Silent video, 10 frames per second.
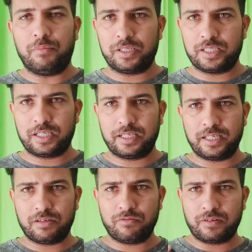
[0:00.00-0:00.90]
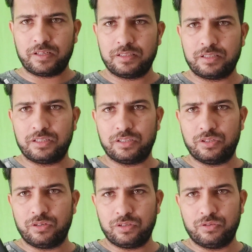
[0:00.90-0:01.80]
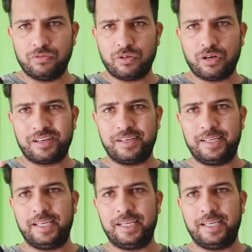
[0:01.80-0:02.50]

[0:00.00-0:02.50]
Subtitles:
but Carnero ones do not